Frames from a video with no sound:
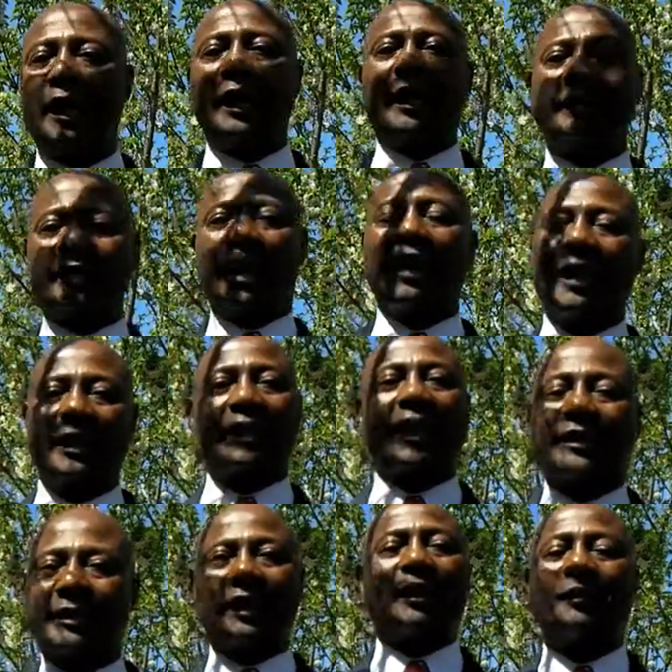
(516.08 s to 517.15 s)
it's all
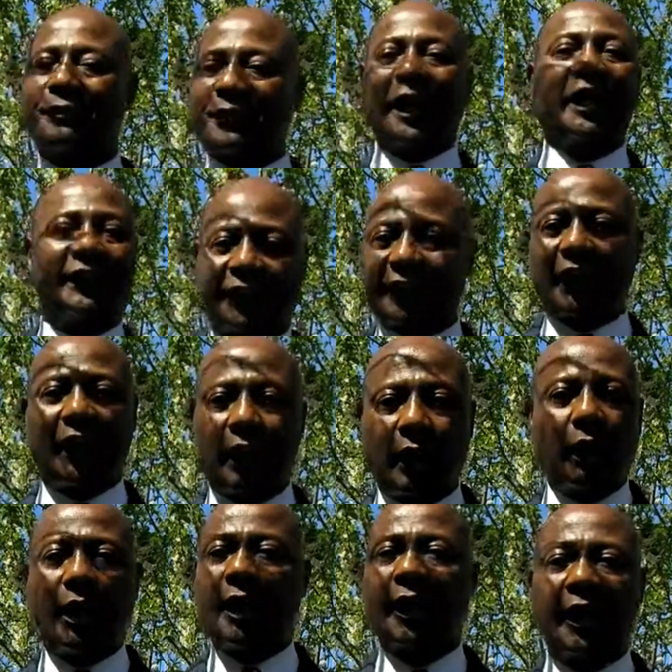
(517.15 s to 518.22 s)
elected official.
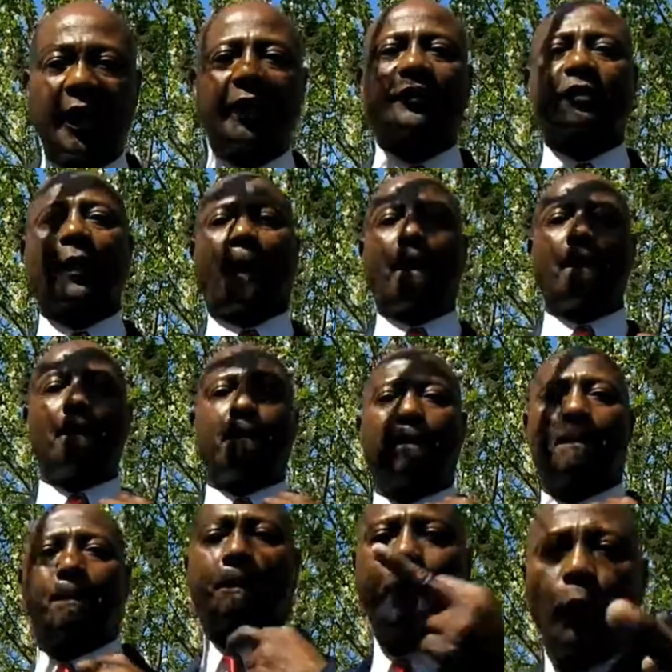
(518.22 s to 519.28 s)
It's
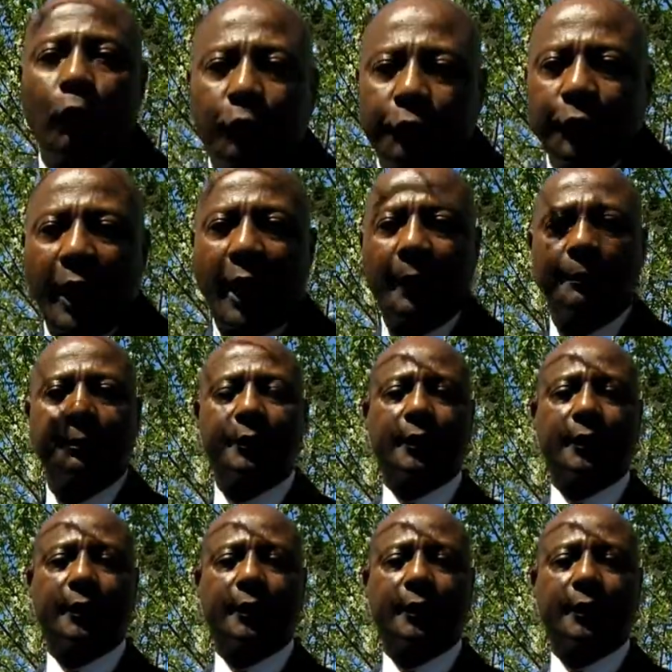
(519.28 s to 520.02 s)
bull crap.